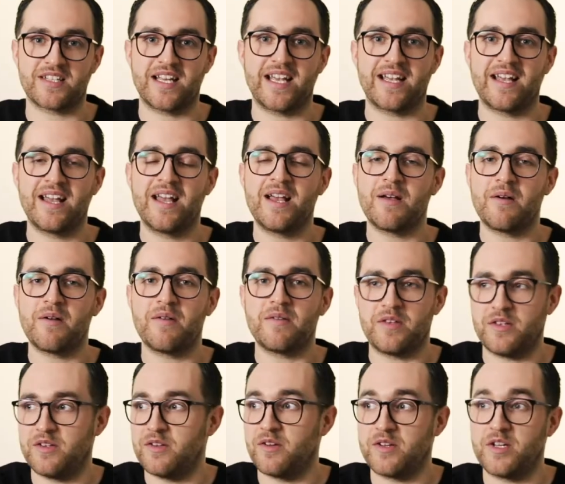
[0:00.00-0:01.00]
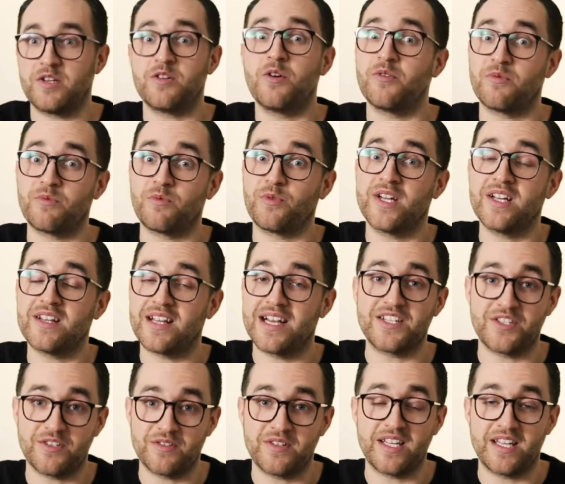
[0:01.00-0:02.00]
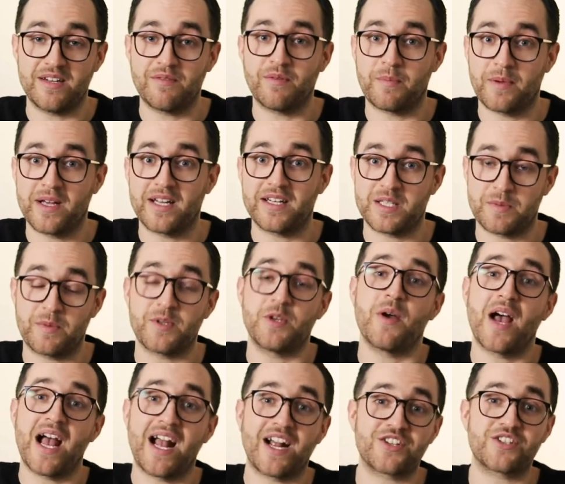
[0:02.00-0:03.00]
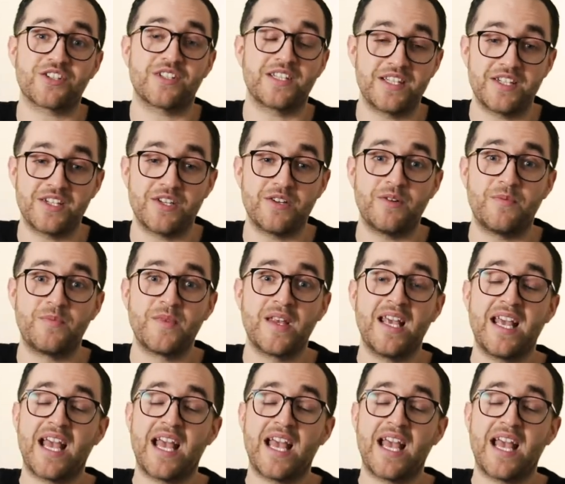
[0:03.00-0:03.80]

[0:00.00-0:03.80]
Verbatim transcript: saying, you know, you don't realize you need repentance, but you actually do.